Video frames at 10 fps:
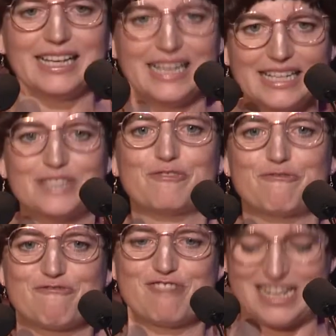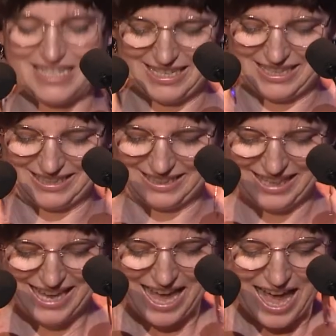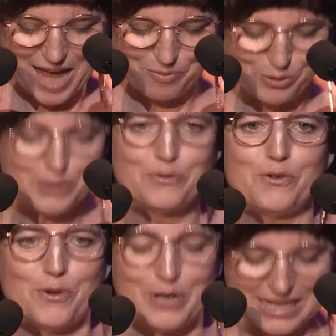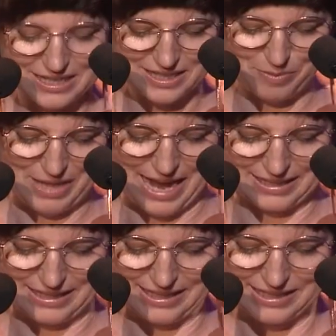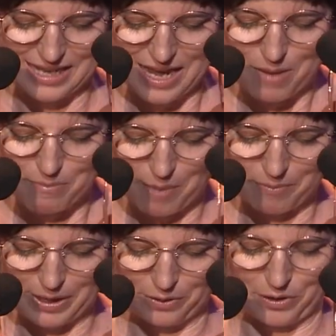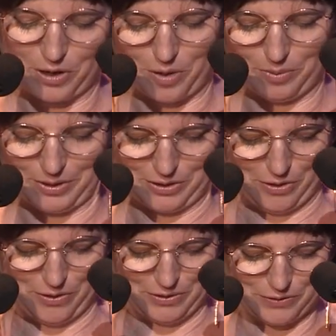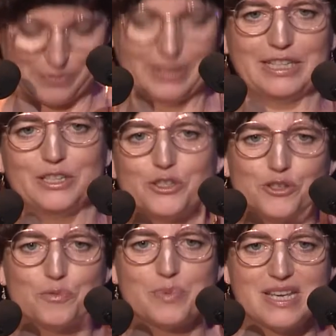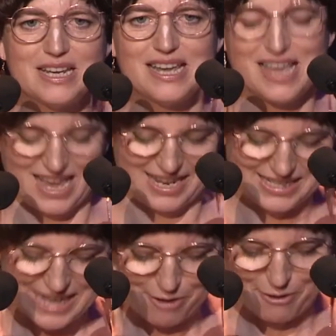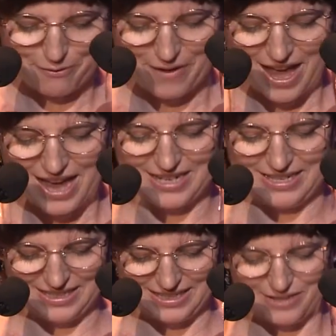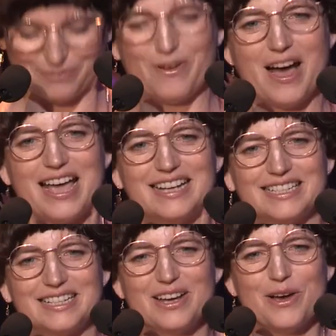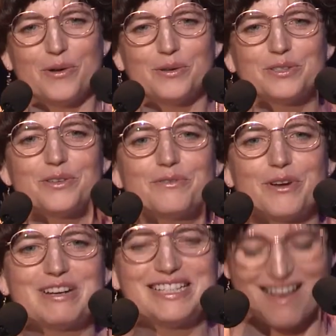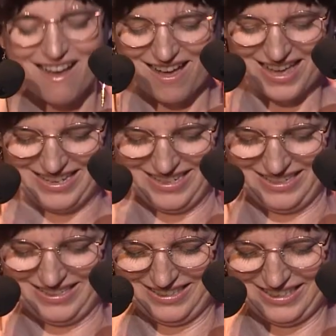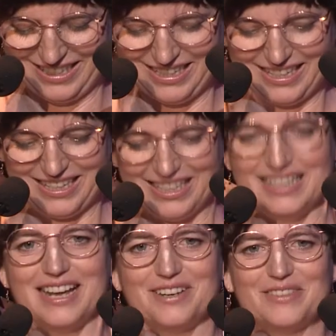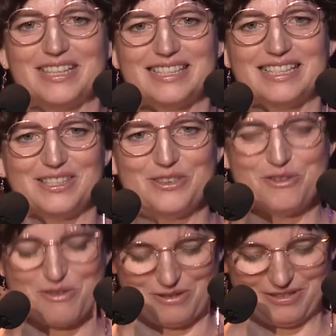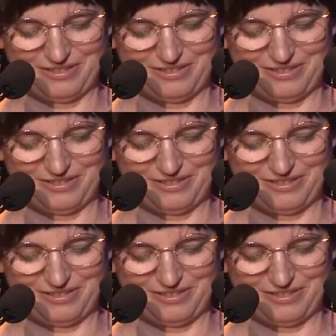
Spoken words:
It's freezing. I push forward into the blackness, bumping on the cobblestones, feeling stupid and terrified and defiant and also very tired. None of this is new.